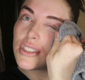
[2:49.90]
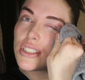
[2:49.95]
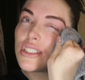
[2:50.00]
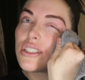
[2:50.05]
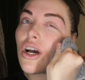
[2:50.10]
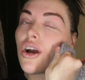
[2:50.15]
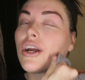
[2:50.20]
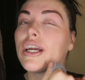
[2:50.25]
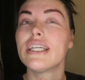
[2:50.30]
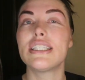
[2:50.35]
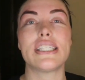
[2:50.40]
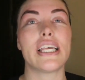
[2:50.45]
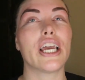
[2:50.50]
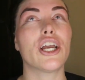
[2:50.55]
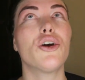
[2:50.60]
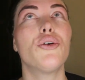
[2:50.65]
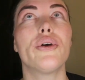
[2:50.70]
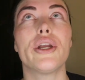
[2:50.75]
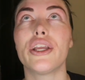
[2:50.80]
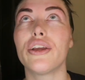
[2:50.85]
Sorry it's
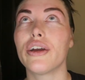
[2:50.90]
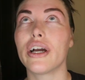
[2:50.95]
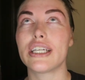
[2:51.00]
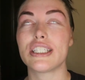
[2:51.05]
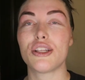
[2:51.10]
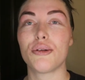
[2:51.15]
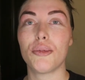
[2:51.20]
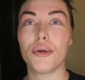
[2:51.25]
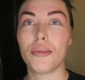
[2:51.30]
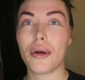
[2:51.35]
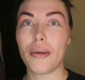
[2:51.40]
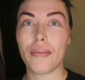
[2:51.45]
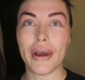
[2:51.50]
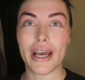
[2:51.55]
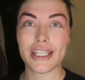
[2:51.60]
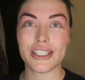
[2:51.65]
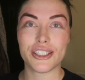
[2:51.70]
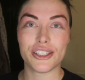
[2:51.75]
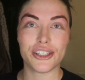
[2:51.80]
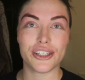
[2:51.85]
echoing, you guys. I'm in my
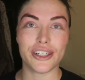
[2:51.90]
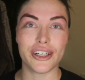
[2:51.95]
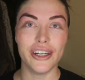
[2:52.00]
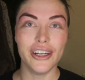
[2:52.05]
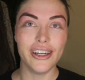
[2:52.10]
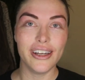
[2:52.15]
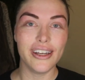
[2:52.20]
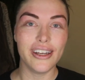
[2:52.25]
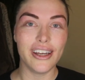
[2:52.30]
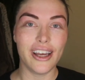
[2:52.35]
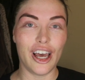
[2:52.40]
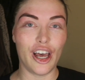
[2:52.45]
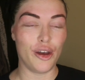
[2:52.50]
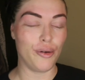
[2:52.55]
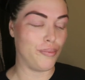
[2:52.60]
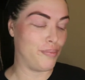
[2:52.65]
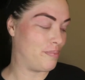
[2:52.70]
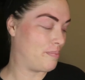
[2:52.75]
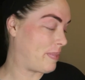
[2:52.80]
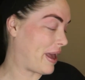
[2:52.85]
master
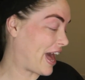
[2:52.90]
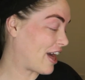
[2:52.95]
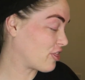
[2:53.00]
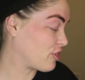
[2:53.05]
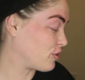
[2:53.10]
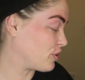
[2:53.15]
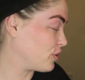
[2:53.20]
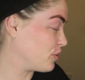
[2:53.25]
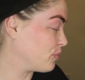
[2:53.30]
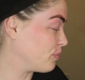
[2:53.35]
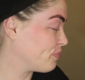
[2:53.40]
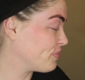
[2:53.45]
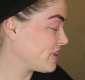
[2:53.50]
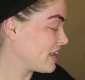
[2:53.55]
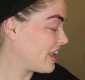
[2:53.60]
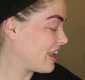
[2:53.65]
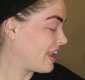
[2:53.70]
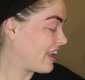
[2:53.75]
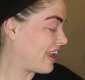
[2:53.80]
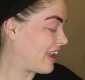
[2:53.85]
bathroom,
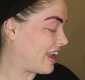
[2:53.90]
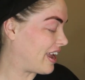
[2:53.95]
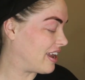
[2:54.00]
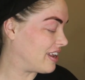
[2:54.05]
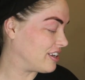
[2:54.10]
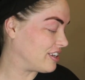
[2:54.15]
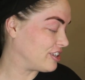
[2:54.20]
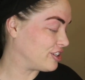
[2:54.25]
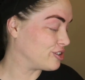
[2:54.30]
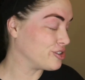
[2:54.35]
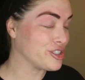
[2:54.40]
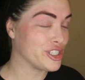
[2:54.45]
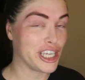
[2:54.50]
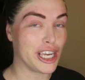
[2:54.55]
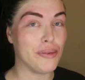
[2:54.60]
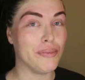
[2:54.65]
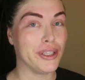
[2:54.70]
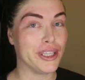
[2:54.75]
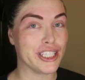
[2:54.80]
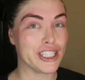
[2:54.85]
and
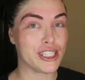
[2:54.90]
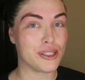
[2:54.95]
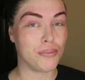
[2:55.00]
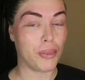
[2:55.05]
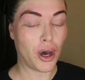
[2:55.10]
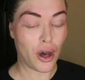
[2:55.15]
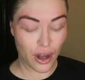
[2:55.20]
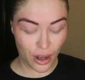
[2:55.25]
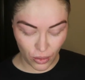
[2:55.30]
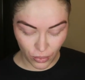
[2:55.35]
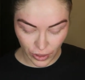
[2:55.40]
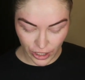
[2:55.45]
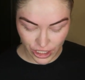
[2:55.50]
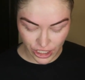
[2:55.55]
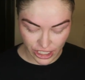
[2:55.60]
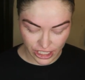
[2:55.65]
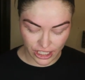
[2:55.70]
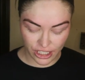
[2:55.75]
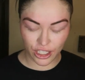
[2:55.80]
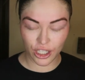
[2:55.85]
usually I'm in the spa,
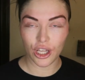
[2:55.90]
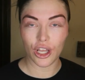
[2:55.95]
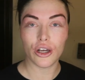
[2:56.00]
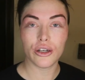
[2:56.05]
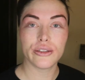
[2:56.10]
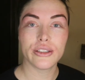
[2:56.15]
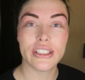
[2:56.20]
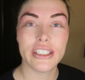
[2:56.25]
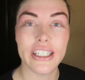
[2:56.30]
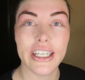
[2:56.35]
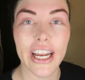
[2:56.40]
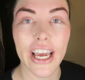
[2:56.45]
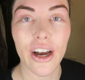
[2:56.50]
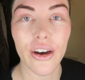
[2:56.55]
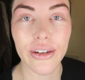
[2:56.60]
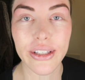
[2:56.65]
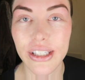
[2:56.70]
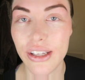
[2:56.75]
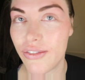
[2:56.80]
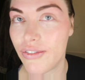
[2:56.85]
which is closed
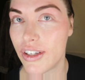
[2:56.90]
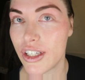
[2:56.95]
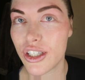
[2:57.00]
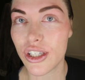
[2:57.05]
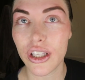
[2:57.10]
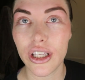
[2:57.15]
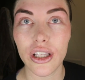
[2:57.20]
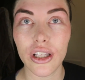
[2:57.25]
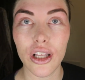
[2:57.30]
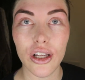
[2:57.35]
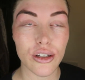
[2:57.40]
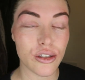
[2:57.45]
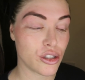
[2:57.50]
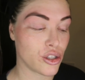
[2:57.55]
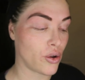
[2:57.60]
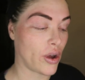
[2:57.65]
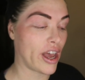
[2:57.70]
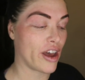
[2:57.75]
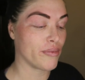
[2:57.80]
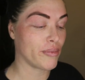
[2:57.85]
now. It's officially
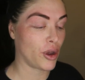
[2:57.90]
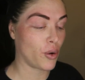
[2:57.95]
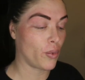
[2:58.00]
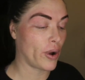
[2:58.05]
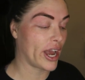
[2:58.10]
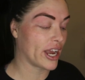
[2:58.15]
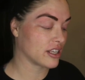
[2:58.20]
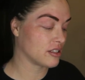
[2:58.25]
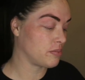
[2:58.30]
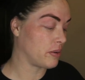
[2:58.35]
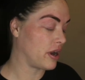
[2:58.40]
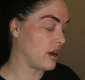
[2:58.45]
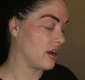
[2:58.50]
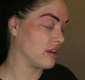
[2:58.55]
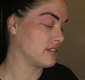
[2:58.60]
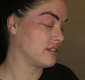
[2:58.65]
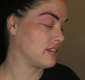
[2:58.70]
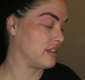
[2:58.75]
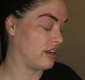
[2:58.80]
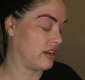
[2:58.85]
closed, so I have my wax
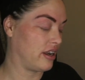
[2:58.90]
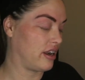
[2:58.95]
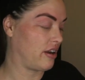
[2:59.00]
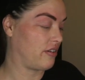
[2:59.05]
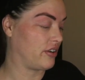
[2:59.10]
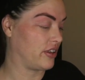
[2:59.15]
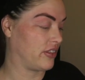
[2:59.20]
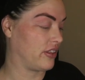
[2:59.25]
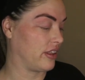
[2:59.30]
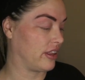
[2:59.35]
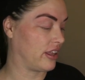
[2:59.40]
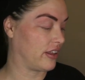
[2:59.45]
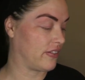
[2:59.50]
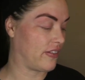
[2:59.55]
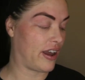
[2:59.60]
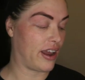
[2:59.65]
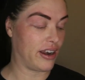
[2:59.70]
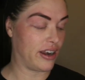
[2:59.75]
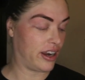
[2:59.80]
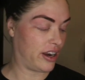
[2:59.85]
pots and everything
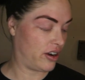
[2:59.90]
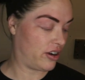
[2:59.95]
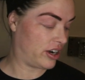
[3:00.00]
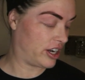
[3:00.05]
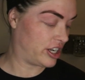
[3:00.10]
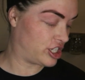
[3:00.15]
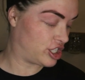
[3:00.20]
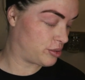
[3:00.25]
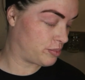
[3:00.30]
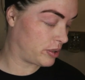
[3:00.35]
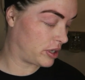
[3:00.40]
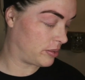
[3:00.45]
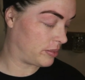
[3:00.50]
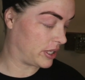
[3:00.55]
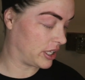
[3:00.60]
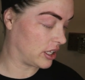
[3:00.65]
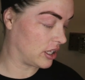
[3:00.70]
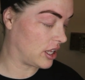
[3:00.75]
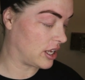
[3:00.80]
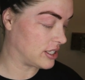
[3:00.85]
like that in here, and I just put them
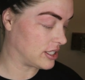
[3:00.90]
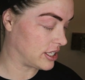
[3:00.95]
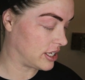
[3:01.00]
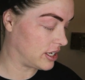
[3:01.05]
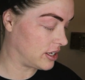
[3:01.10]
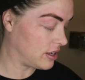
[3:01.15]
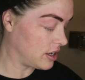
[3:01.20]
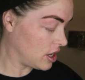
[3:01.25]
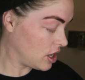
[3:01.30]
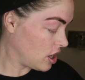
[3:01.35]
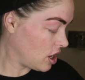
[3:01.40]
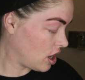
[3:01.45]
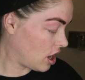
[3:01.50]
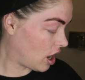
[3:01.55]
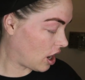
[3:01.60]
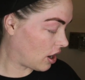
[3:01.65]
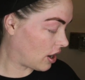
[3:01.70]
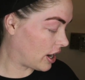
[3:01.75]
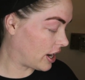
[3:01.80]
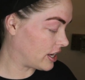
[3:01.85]
in the closet.
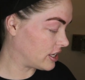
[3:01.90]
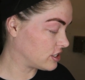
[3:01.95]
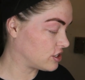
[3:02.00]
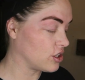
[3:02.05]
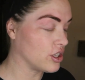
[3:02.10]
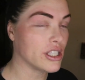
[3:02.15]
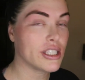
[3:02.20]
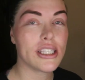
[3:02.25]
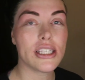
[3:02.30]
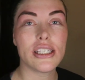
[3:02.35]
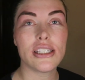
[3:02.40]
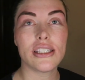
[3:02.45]
All right, so this